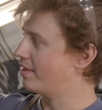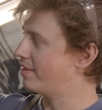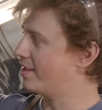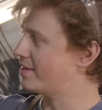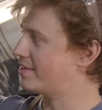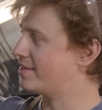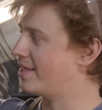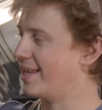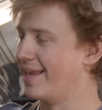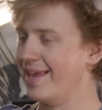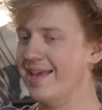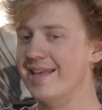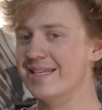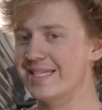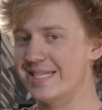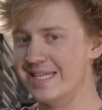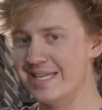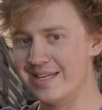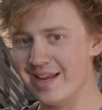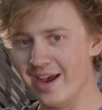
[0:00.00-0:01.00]
this thing
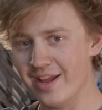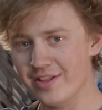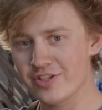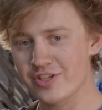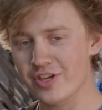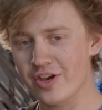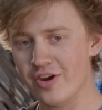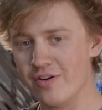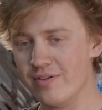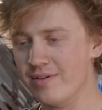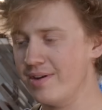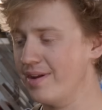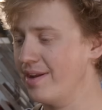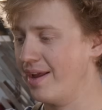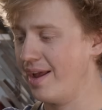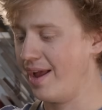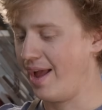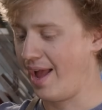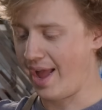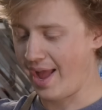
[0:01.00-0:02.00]
is donezo.
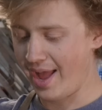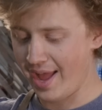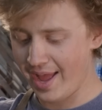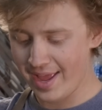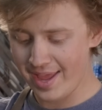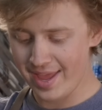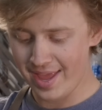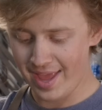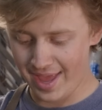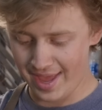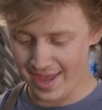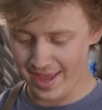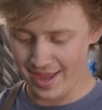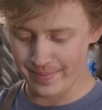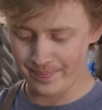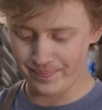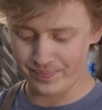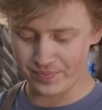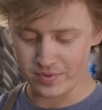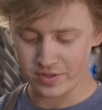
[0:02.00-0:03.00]
I
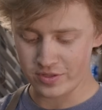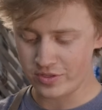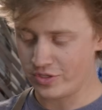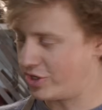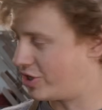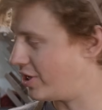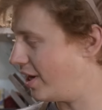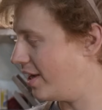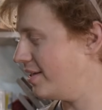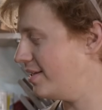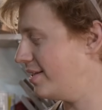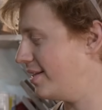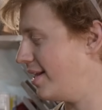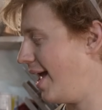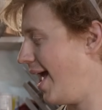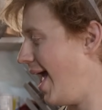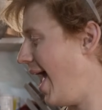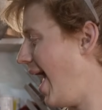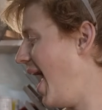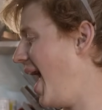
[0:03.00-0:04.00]
am just
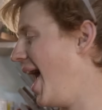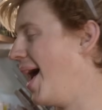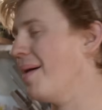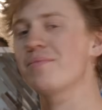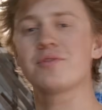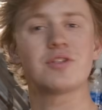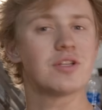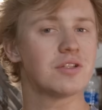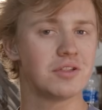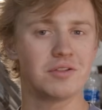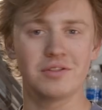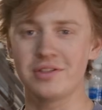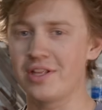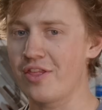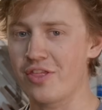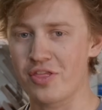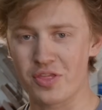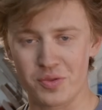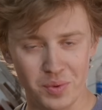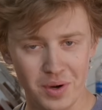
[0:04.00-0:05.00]

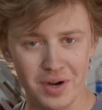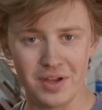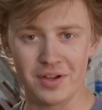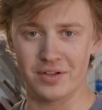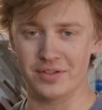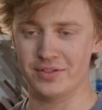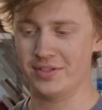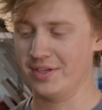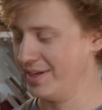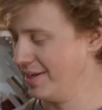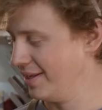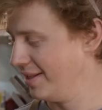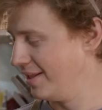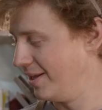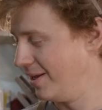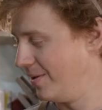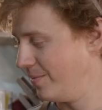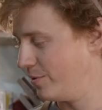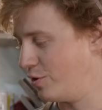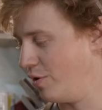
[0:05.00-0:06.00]
absolutely thrilled
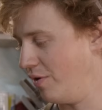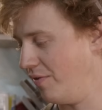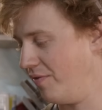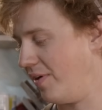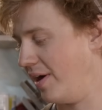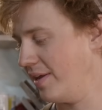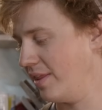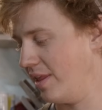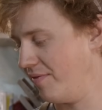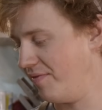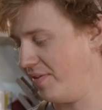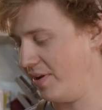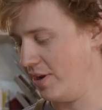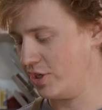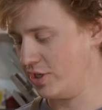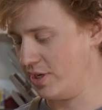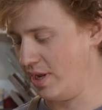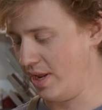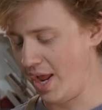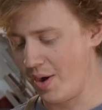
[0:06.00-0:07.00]
to have finally
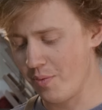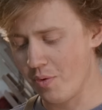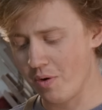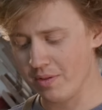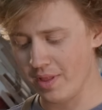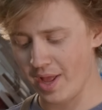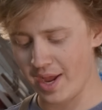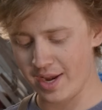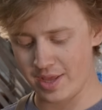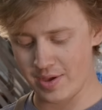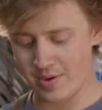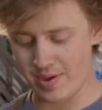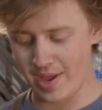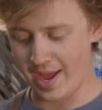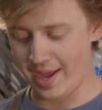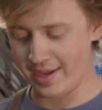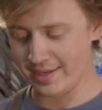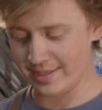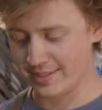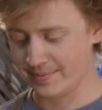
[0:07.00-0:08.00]
finished it. I won't lie to you
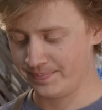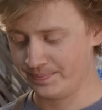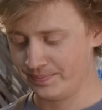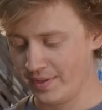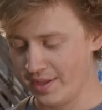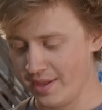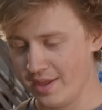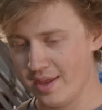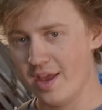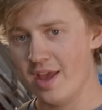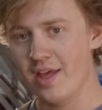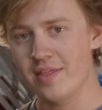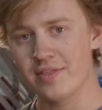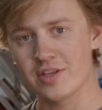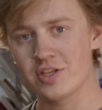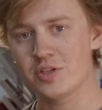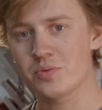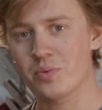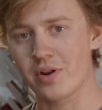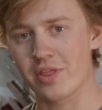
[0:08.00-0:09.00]
guys.
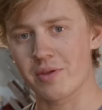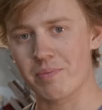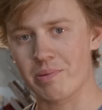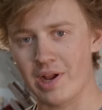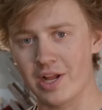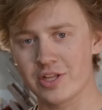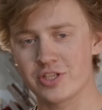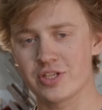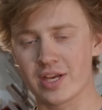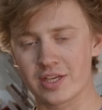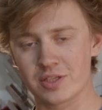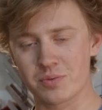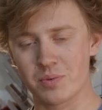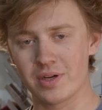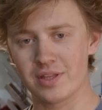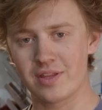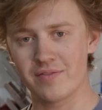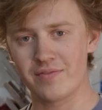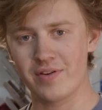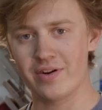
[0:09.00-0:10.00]
This is one of the projects
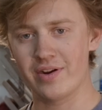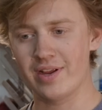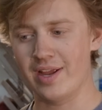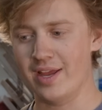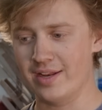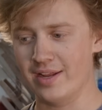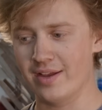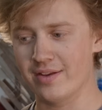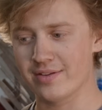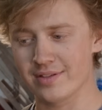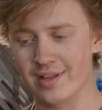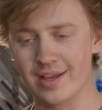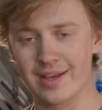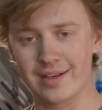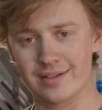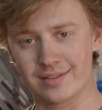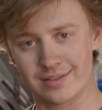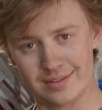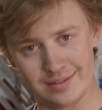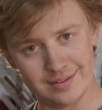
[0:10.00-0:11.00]
where at the very end I was
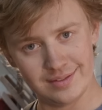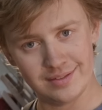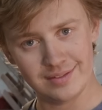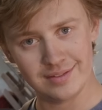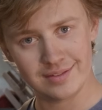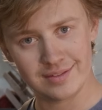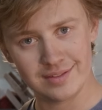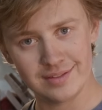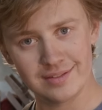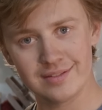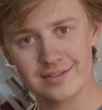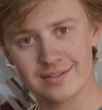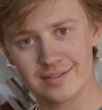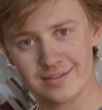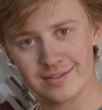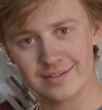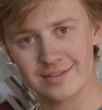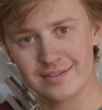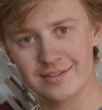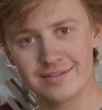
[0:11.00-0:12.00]
like, can I just get this
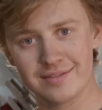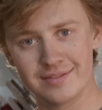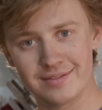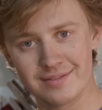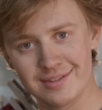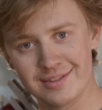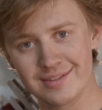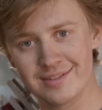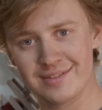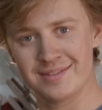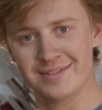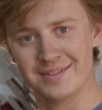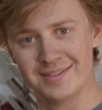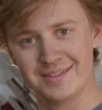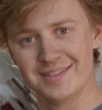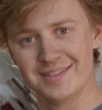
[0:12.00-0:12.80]
thing over with?